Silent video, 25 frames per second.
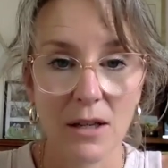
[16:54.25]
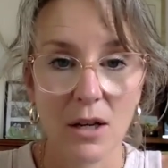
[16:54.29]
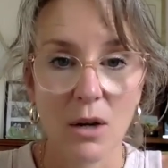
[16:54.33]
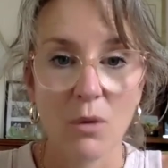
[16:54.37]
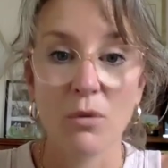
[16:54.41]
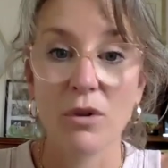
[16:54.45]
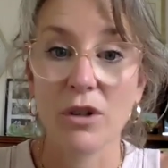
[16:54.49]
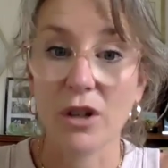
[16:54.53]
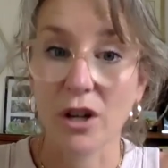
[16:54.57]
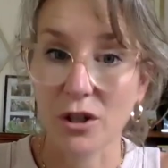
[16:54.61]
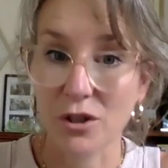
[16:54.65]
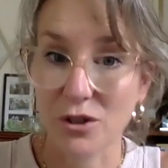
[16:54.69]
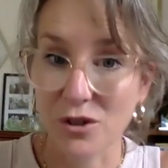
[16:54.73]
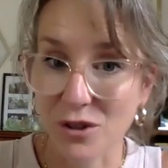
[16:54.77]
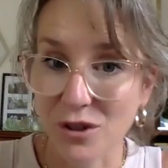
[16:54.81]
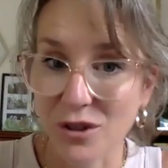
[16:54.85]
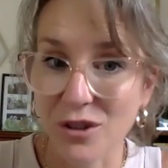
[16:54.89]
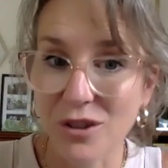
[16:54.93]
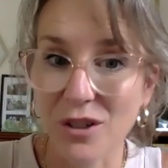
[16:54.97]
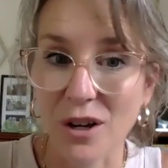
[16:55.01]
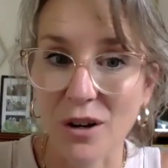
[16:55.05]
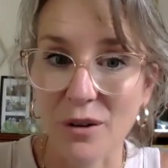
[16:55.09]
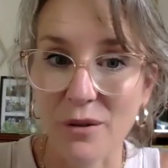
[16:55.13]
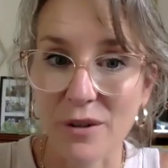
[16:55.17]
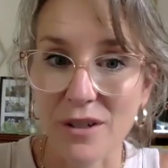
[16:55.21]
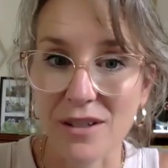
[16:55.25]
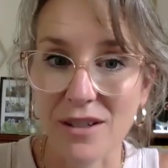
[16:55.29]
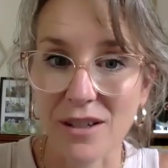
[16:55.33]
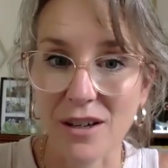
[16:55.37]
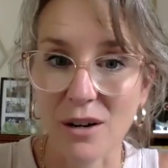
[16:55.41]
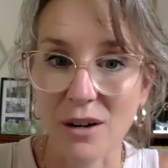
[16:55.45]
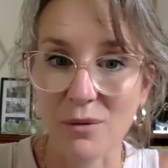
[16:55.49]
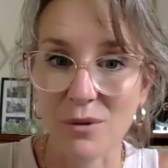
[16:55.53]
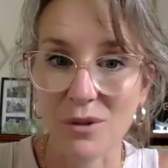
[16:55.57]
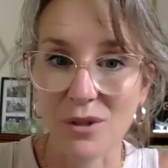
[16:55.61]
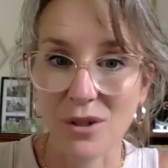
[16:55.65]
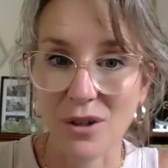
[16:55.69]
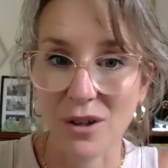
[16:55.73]
What I do know is that I
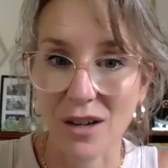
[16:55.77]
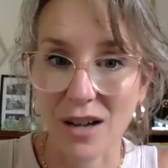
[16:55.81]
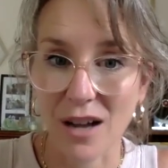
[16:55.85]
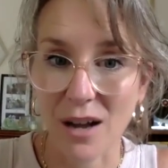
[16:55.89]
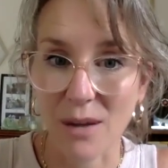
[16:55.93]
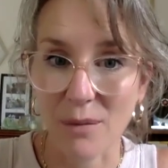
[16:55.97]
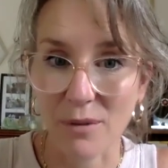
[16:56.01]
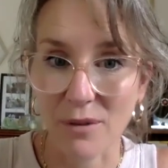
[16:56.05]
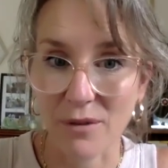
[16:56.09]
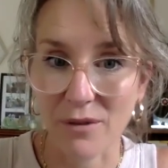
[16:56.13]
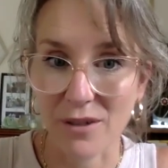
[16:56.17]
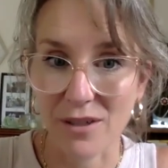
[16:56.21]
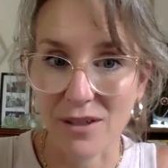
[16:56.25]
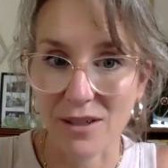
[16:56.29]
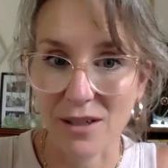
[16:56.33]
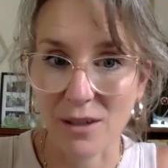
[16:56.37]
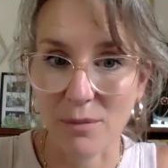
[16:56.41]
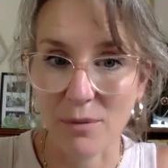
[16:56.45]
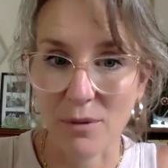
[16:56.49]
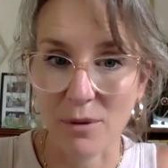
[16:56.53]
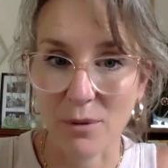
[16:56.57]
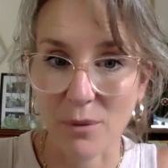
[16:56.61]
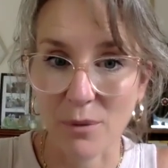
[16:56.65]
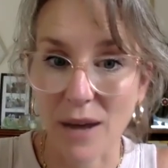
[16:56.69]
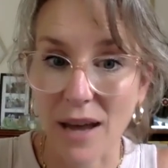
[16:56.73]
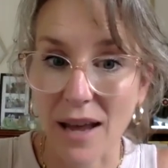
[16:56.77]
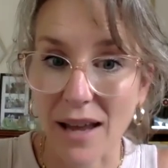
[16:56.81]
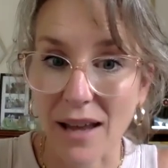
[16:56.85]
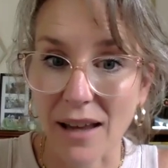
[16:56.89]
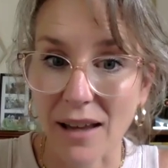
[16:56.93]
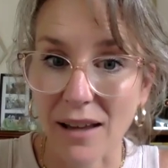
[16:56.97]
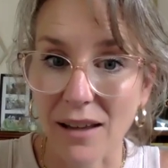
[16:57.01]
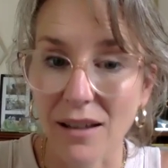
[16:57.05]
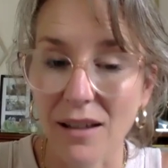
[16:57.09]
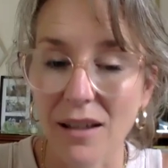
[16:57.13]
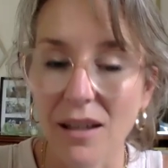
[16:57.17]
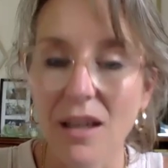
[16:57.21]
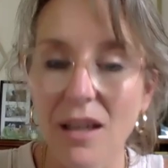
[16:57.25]
will turn up every step of the
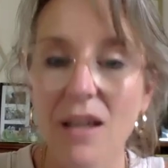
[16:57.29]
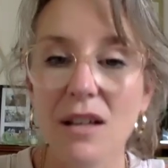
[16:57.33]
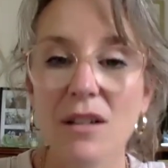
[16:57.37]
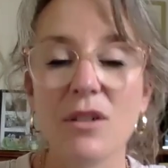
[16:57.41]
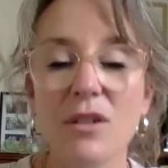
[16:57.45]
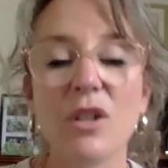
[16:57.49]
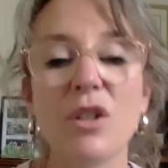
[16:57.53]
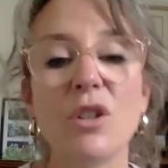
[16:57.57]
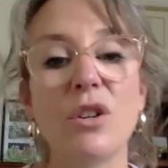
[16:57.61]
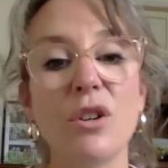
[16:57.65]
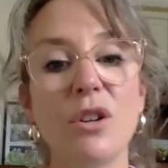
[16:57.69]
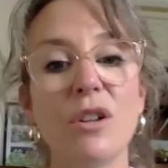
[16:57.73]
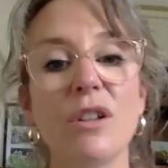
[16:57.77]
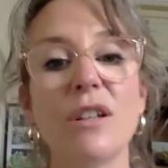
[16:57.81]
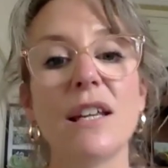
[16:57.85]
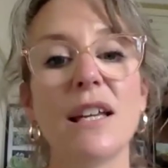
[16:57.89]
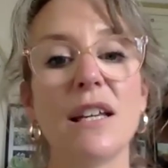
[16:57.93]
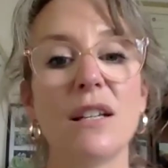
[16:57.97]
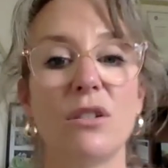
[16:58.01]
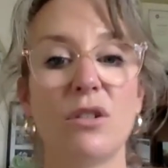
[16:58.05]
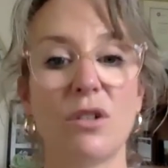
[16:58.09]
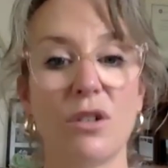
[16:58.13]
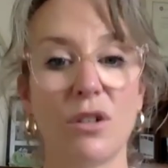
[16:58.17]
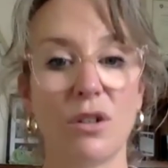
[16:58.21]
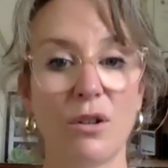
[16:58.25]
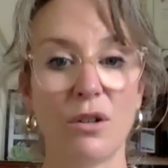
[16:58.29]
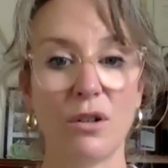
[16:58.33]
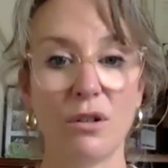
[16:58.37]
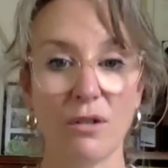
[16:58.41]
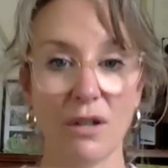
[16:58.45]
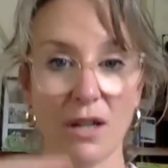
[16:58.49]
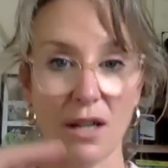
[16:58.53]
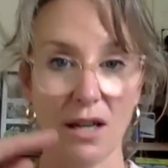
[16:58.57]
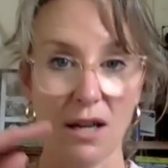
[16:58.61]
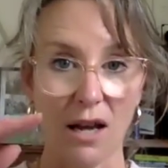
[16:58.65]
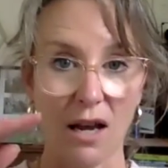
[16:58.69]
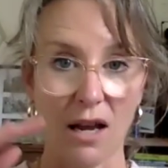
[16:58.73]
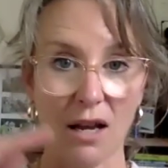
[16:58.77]
way. So you need to
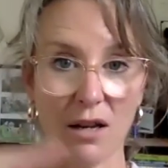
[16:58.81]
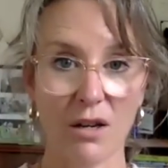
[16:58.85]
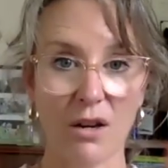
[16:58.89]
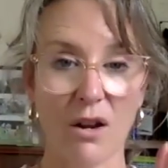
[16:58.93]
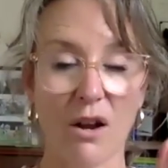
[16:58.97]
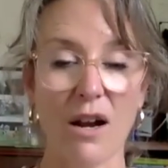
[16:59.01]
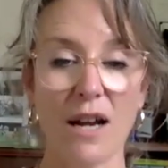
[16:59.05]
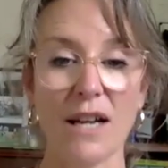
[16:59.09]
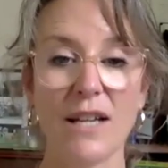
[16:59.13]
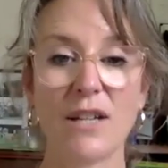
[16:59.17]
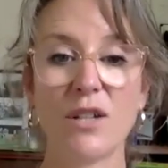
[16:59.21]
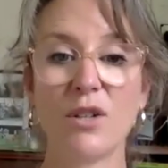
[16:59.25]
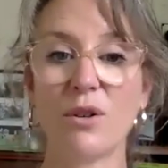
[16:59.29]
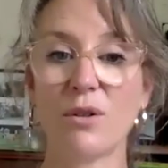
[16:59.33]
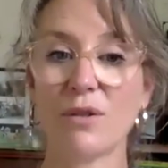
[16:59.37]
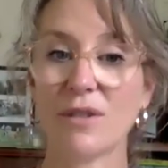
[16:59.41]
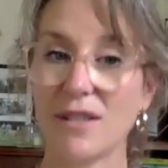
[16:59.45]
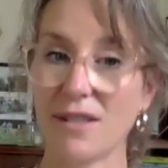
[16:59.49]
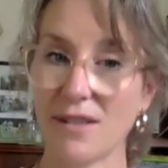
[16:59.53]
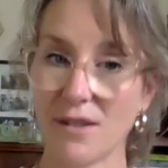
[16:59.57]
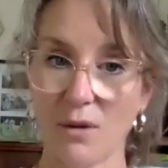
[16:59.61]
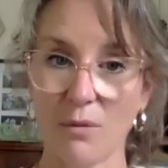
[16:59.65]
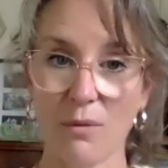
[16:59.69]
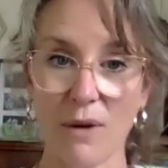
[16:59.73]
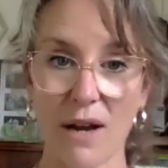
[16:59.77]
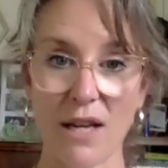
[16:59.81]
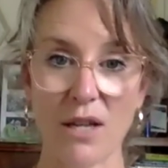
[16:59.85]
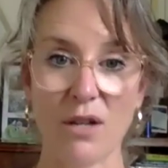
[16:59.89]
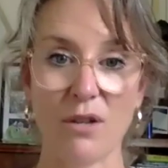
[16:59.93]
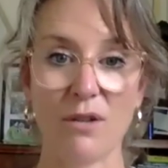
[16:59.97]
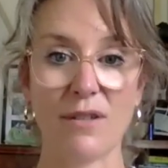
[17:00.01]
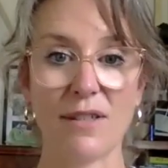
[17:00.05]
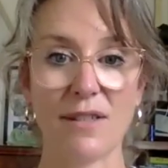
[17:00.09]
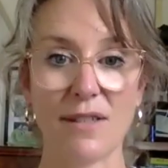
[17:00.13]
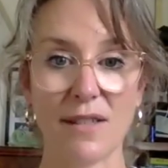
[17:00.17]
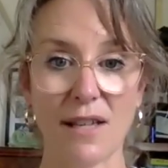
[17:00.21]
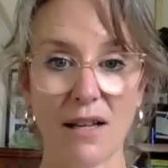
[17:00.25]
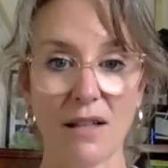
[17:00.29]
align the way you
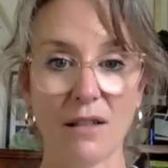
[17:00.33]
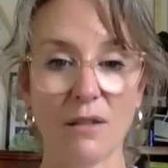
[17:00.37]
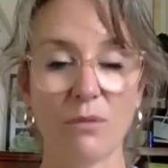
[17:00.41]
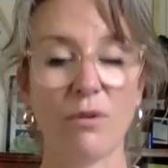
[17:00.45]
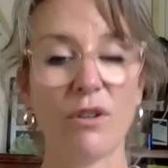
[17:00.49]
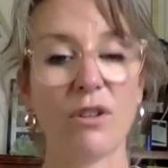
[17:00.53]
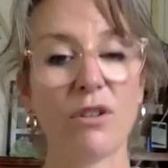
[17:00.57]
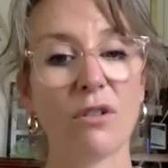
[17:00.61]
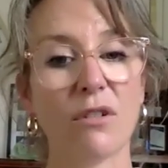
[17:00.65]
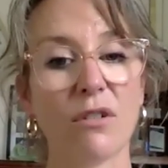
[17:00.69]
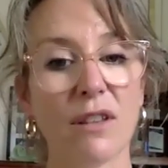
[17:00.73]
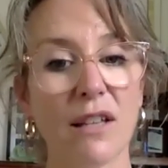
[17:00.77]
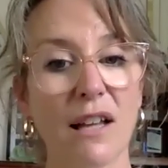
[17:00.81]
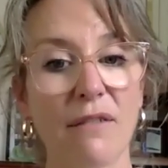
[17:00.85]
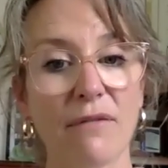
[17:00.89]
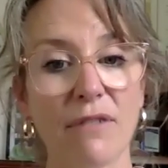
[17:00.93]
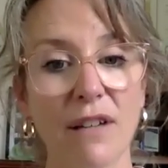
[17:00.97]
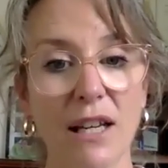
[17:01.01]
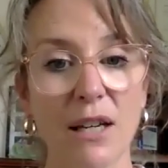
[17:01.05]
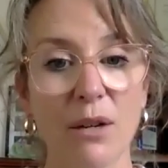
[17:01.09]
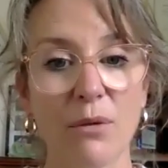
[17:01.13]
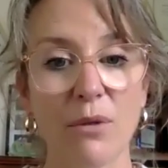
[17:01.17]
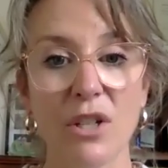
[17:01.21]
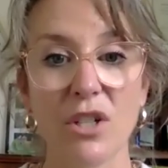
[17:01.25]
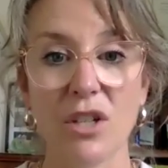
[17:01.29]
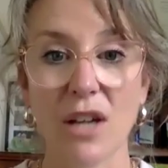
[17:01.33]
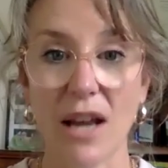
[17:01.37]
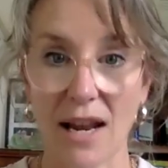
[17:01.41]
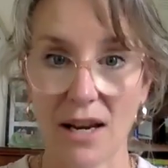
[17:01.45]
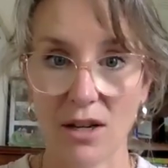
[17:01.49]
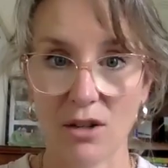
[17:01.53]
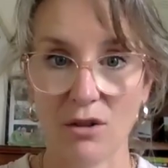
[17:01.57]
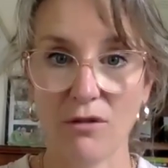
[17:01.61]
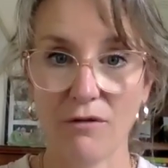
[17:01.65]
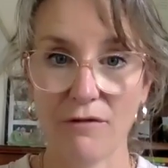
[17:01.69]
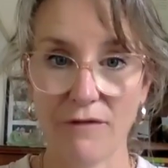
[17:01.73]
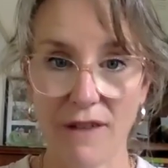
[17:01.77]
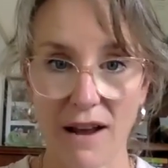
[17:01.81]
sell with your love language and
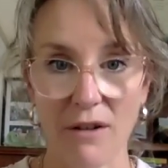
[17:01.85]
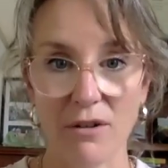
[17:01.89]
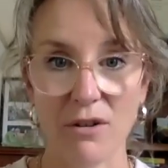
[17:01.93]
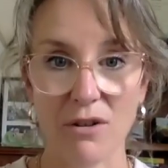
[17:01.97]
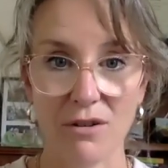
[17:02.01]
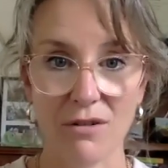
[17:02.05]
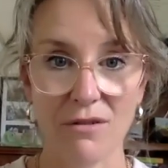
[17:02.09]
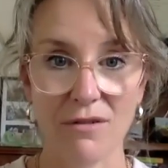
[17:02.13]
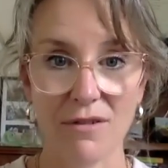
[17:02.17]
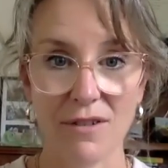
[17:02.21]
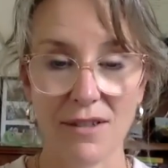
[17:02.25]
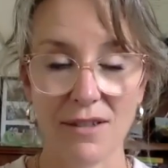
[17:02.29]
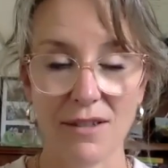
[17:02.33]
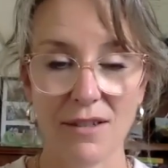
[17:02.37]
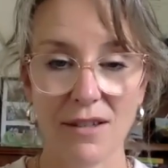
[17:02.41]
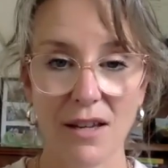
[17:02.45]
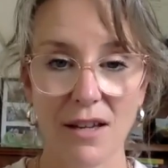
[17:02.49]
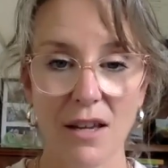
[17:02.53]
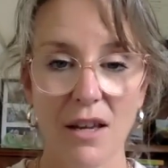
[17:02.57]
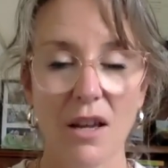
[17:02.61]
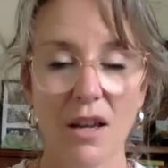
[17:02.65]
your values.